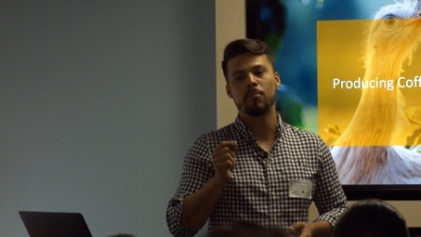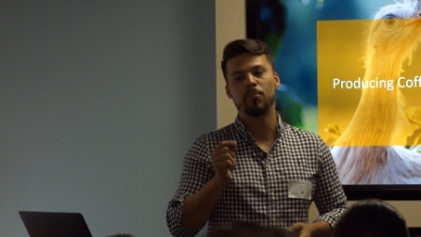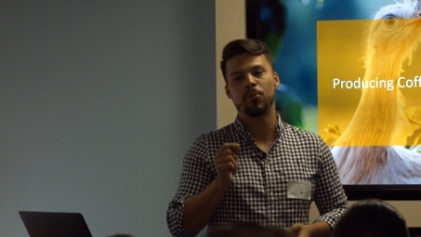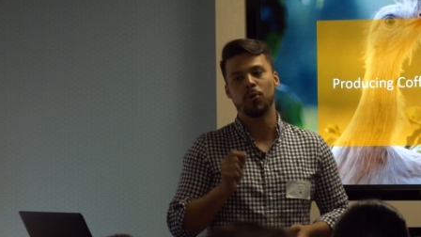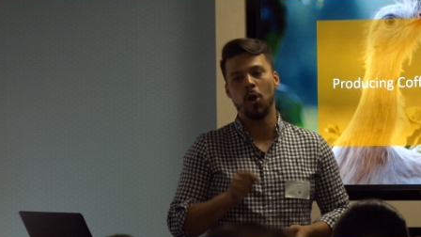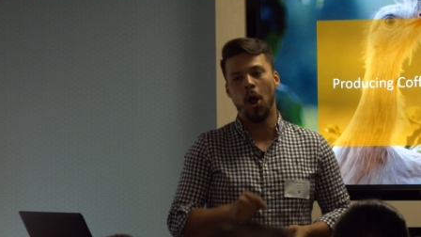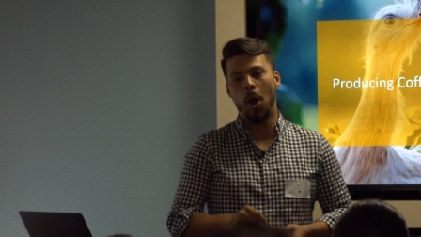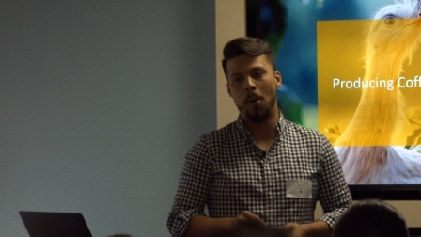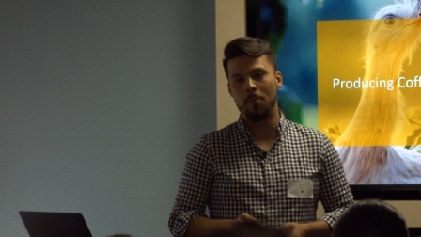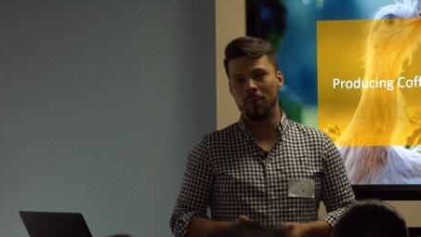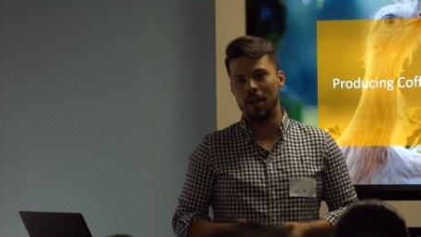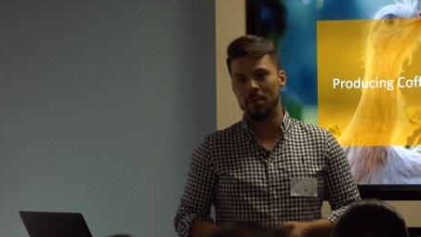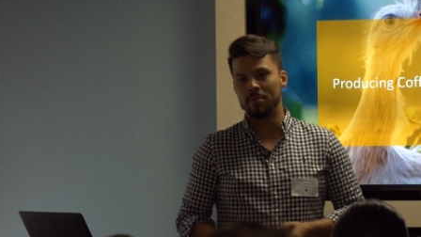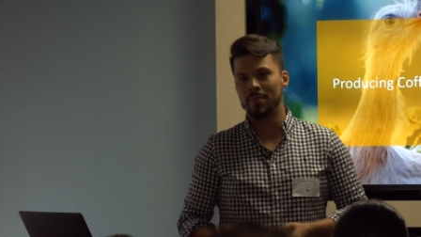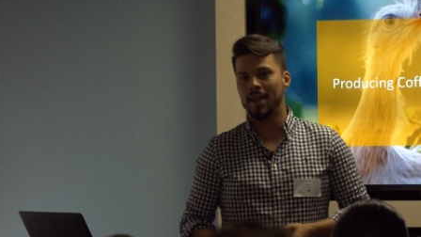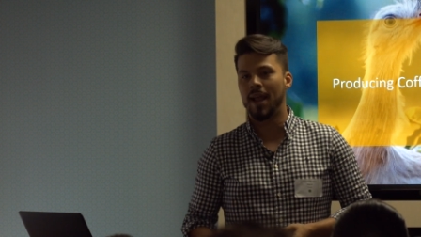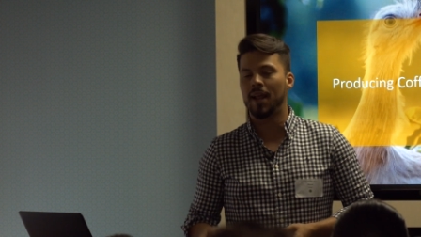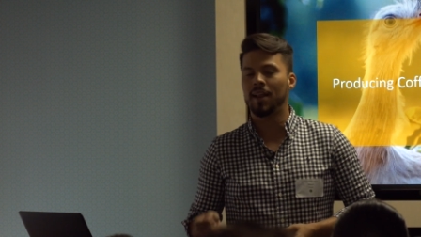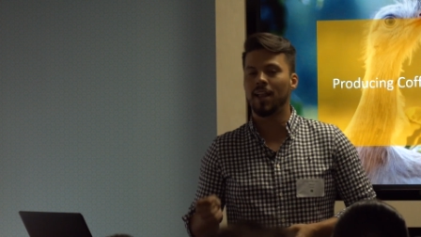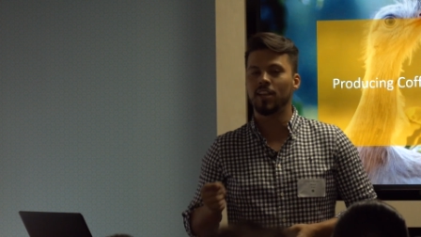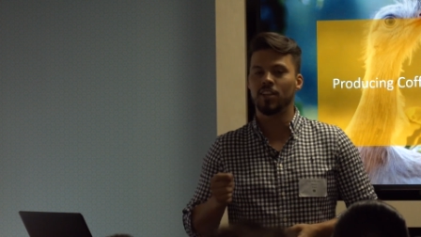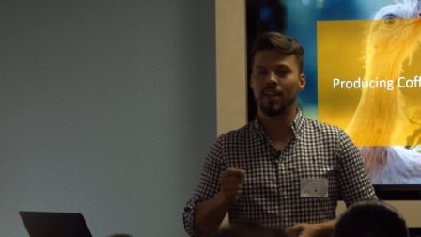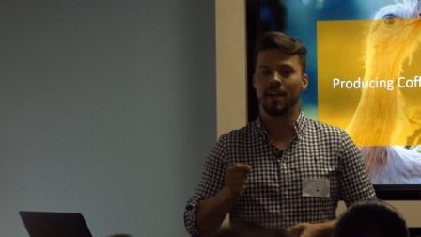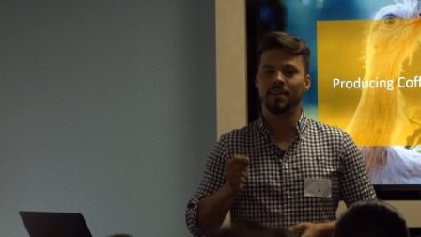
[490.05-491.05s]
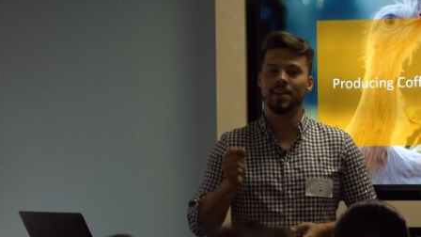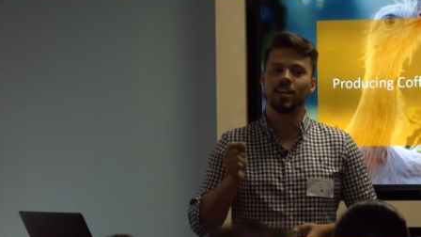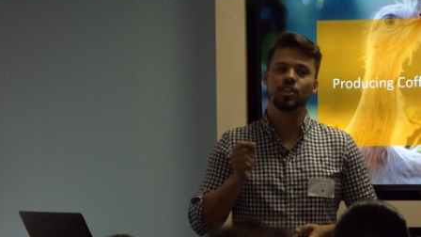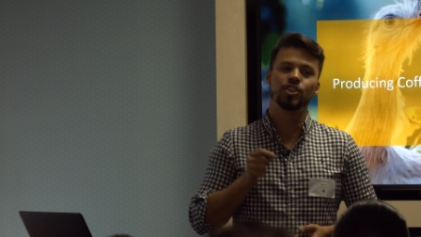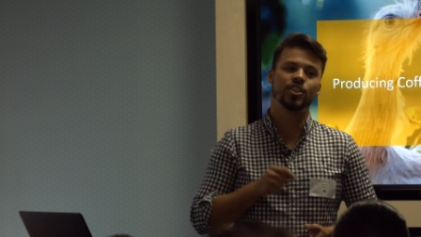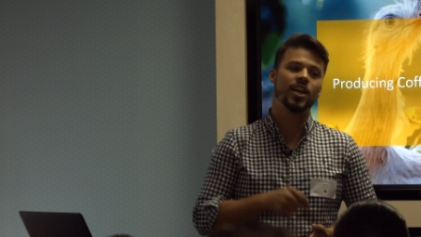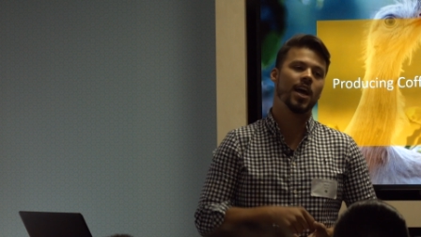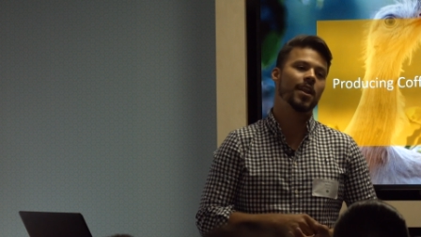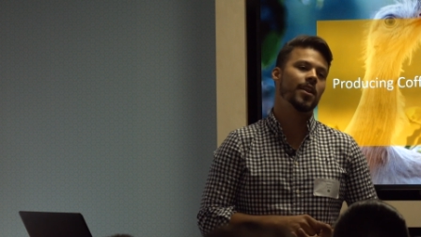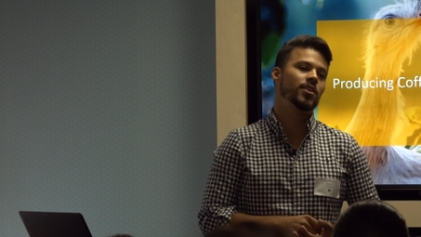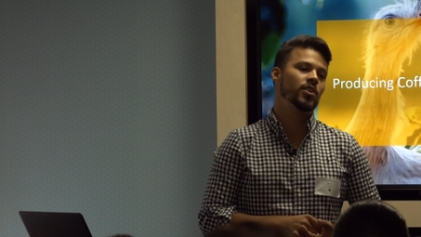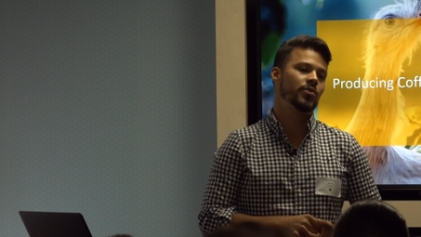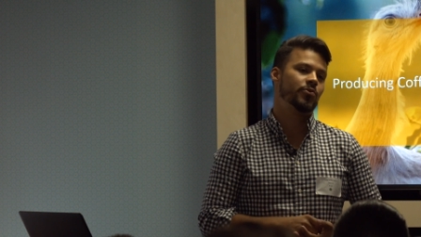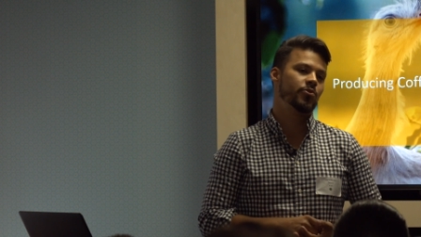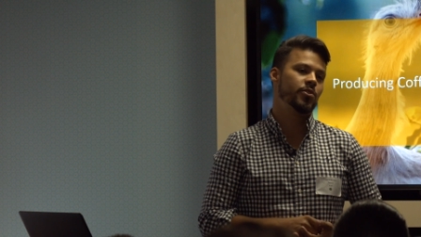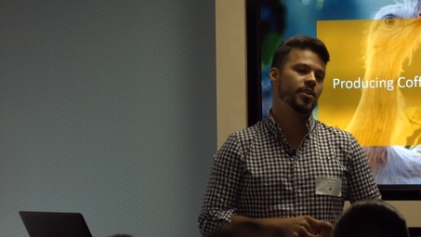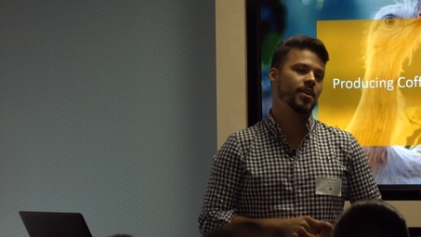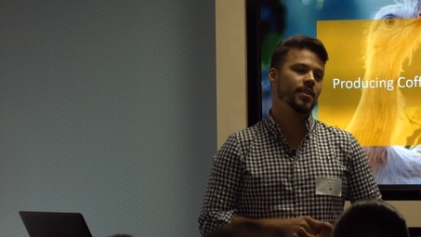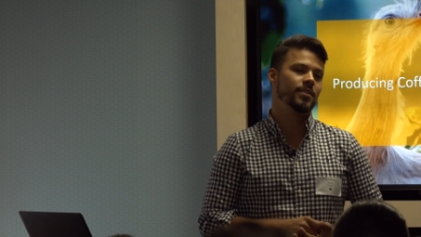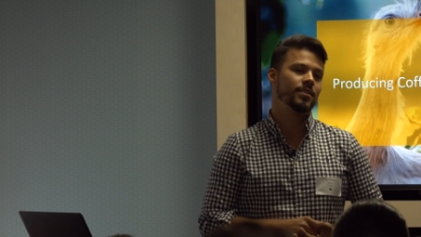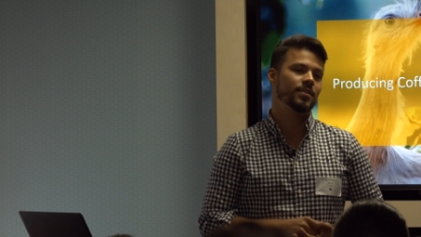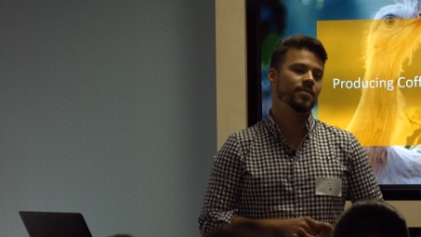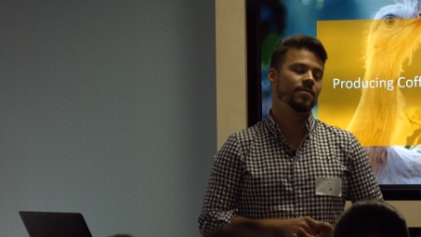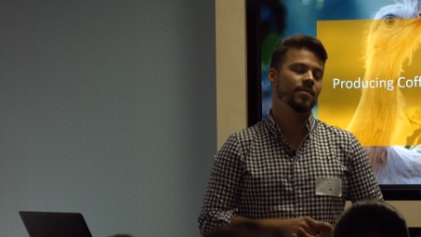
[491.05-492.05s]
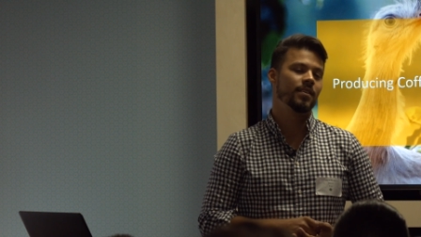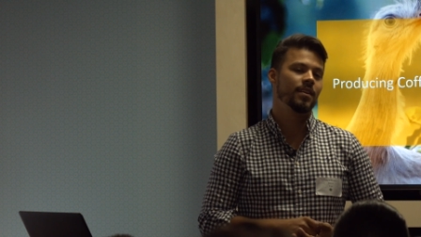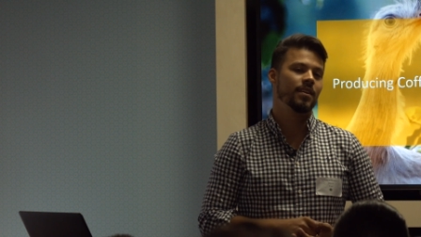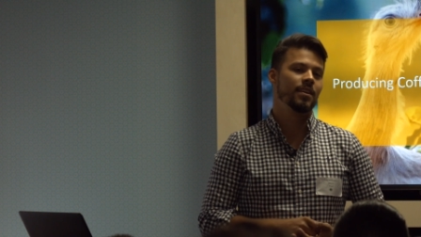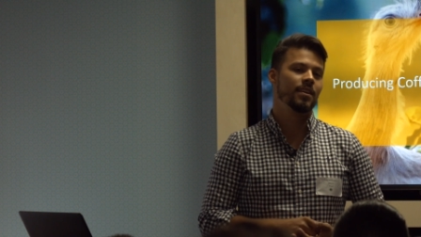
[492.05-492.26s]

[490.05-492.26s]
problem and a challenge for us.